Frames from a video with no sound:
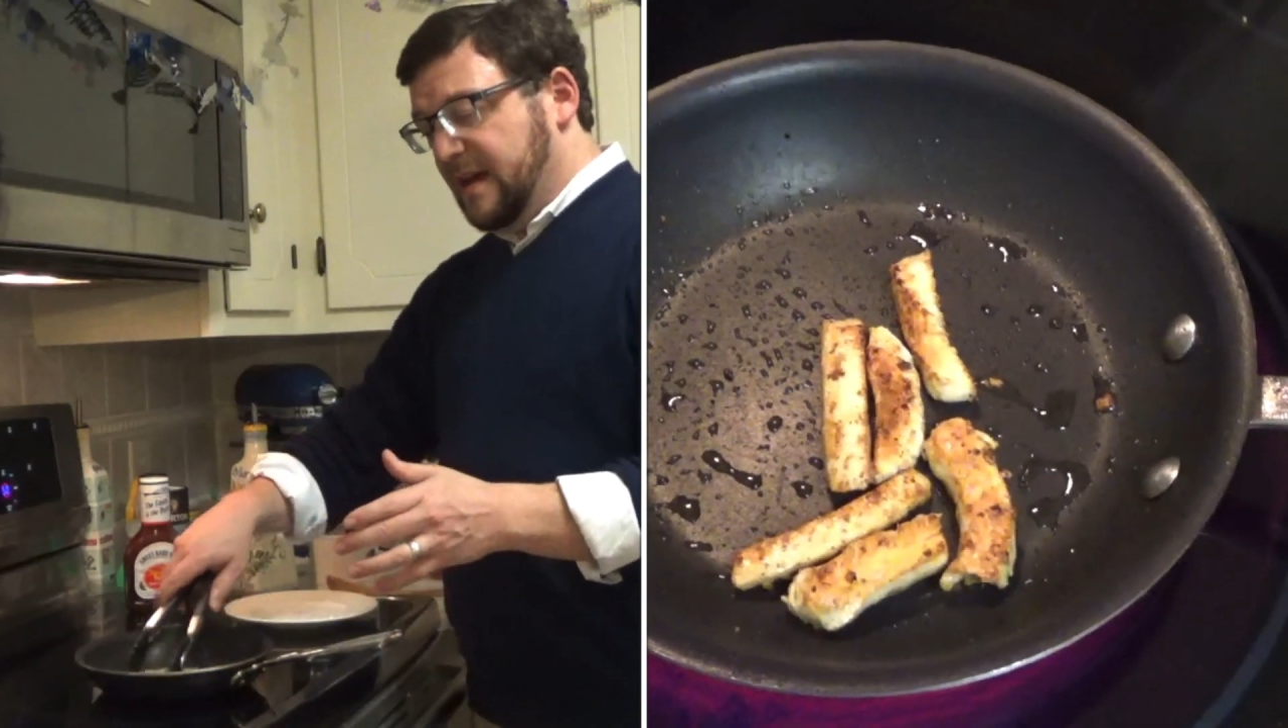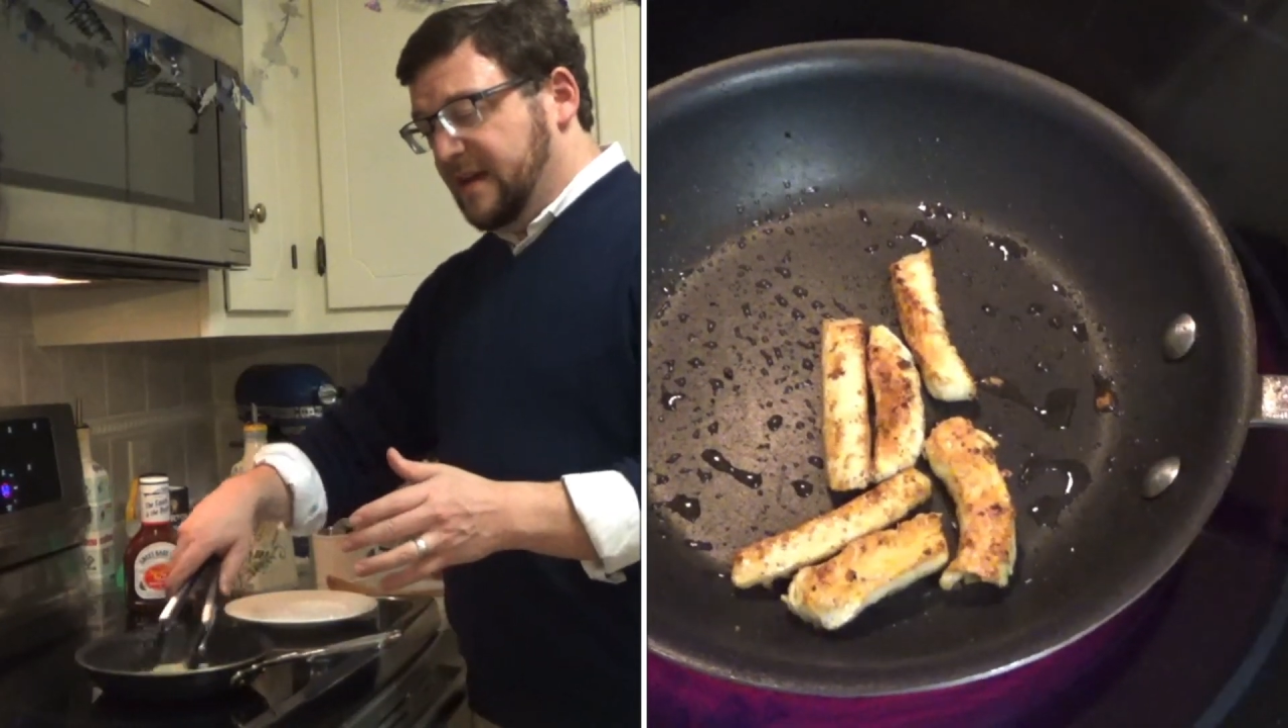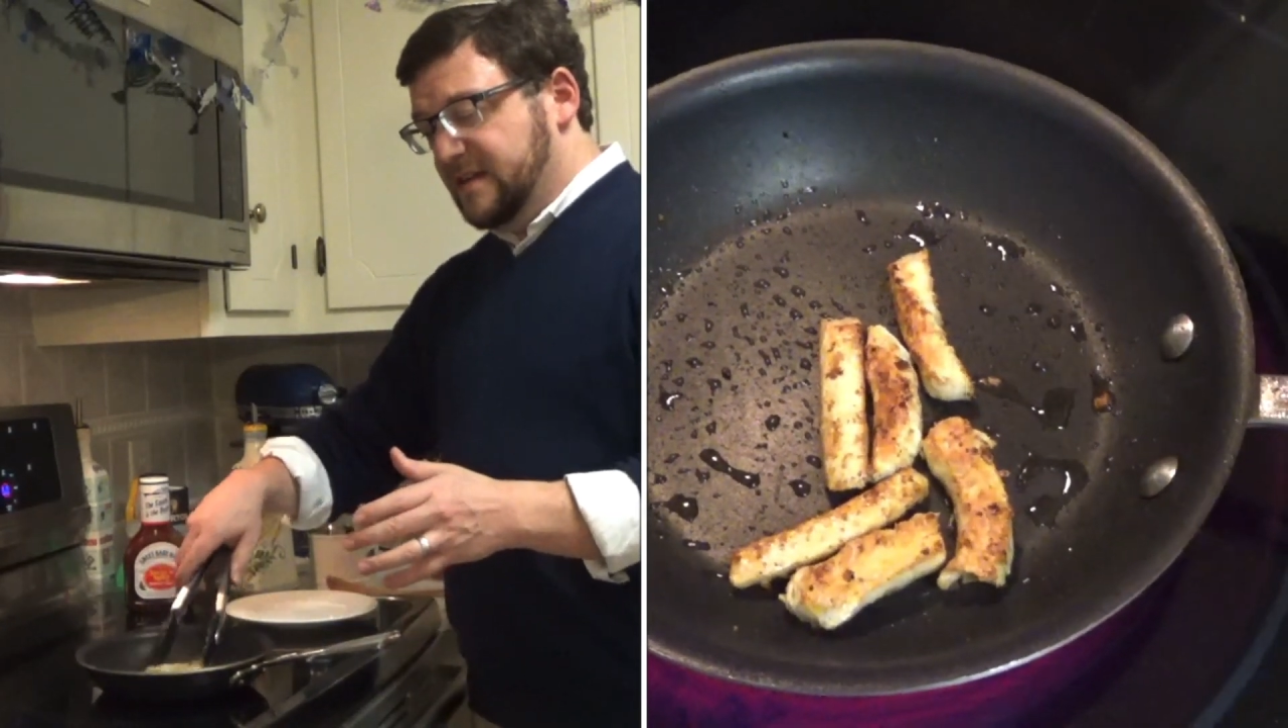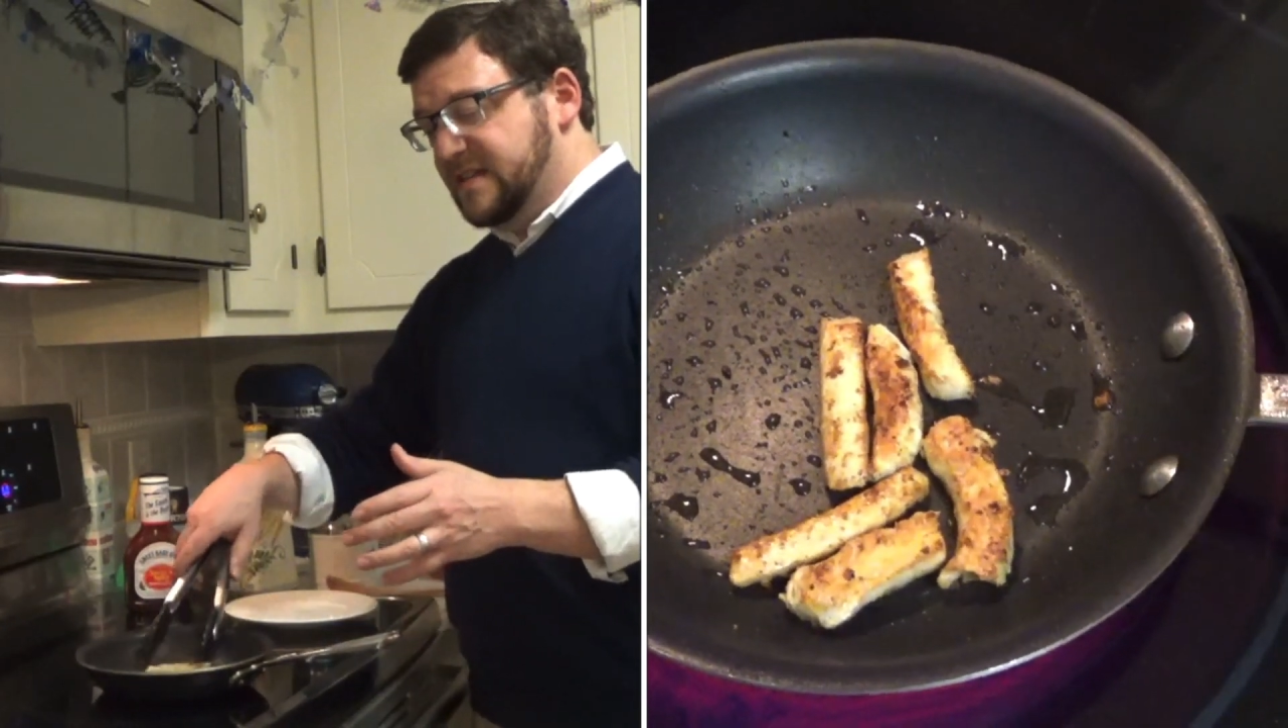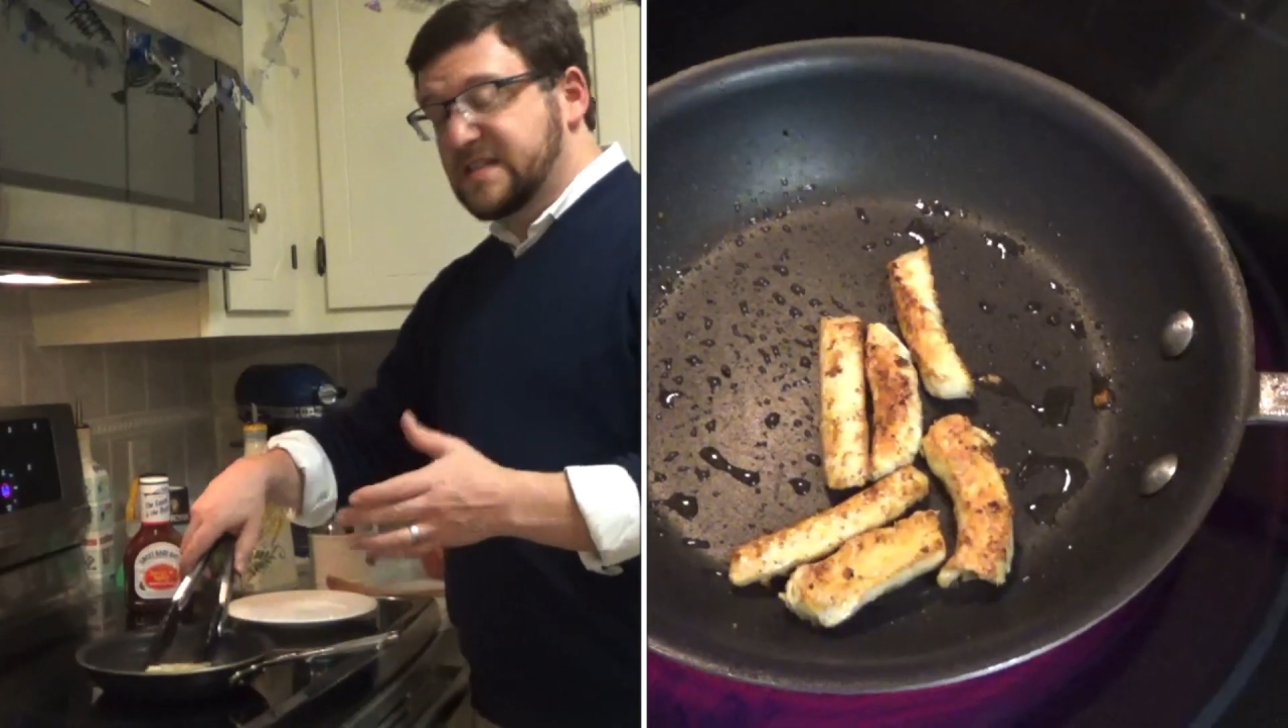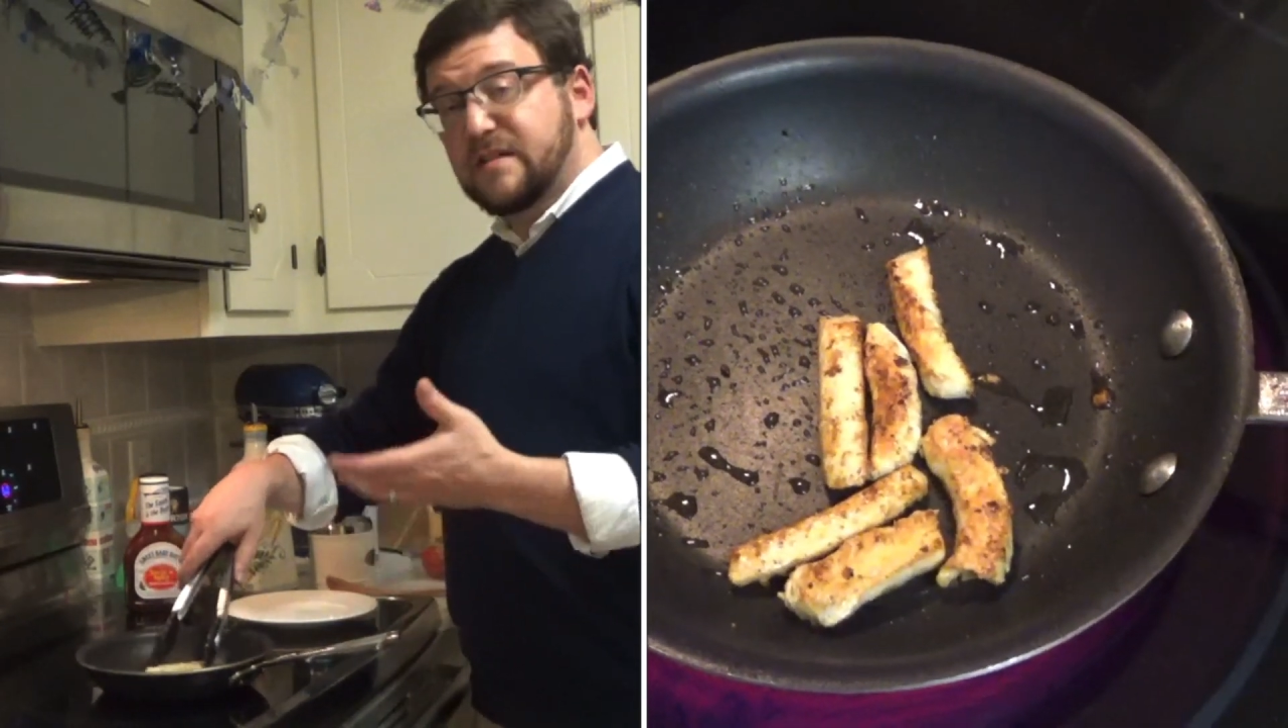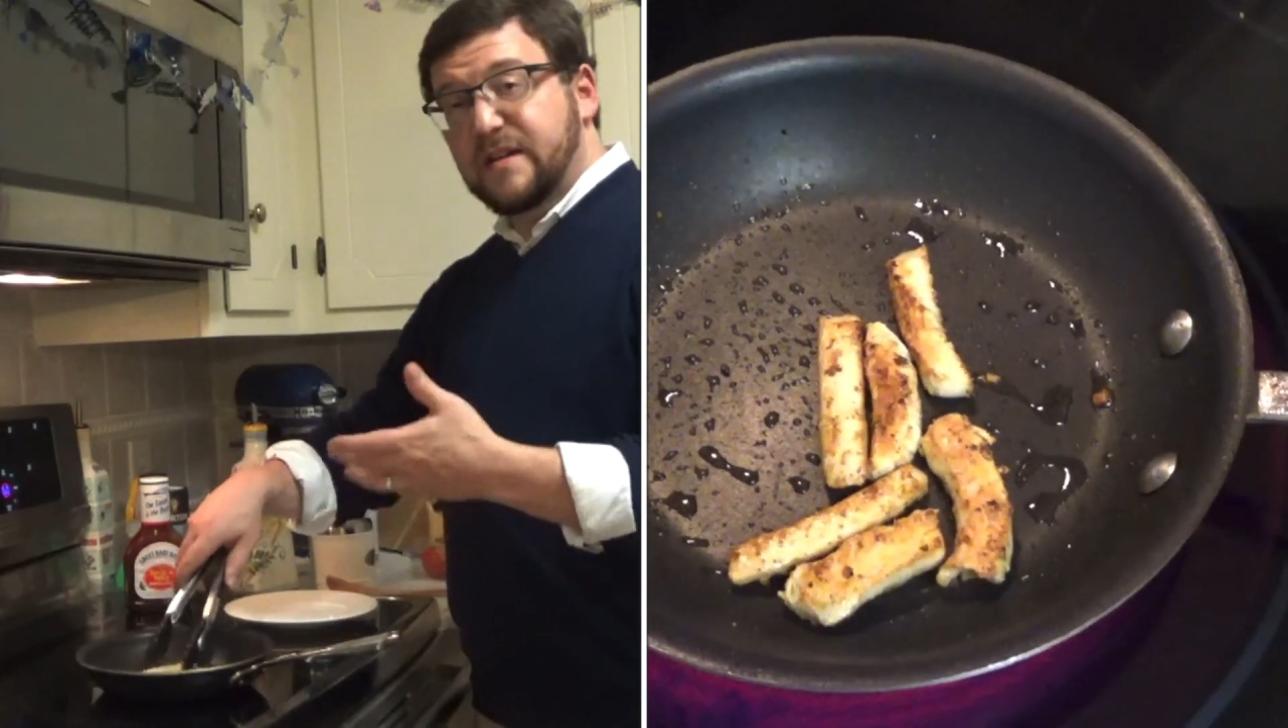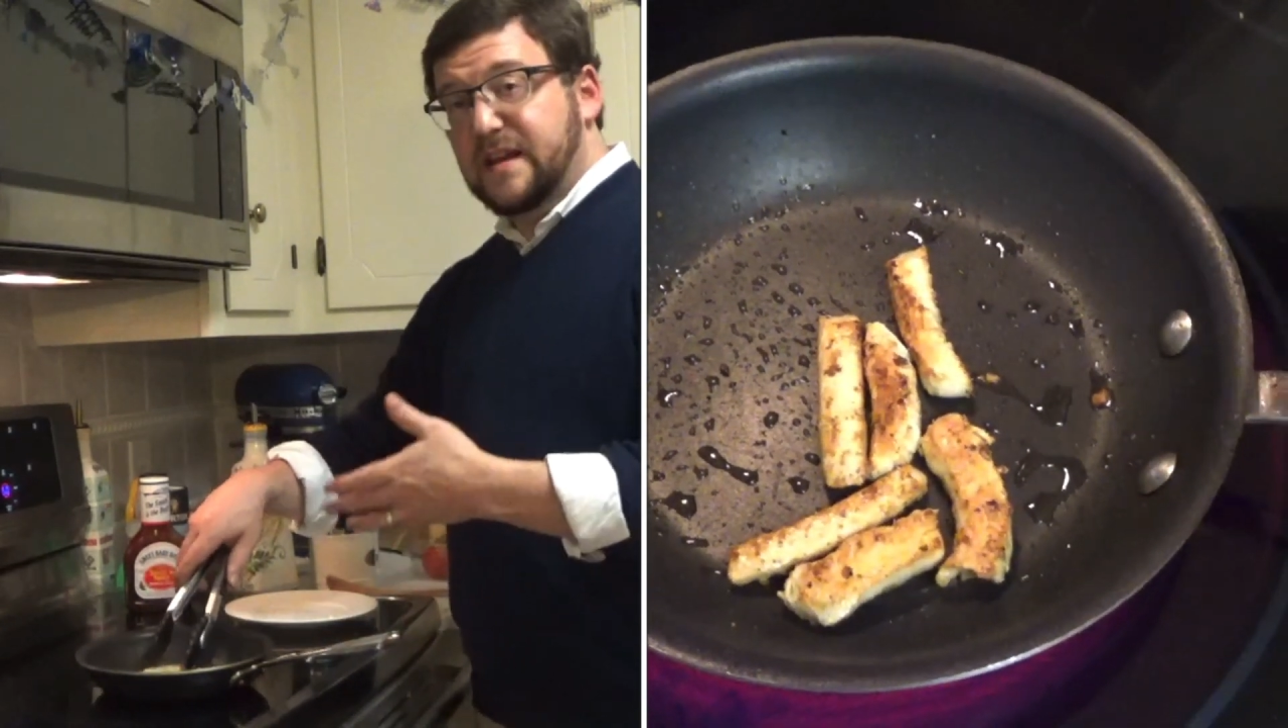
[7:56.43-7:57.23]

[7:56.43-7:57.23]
and searing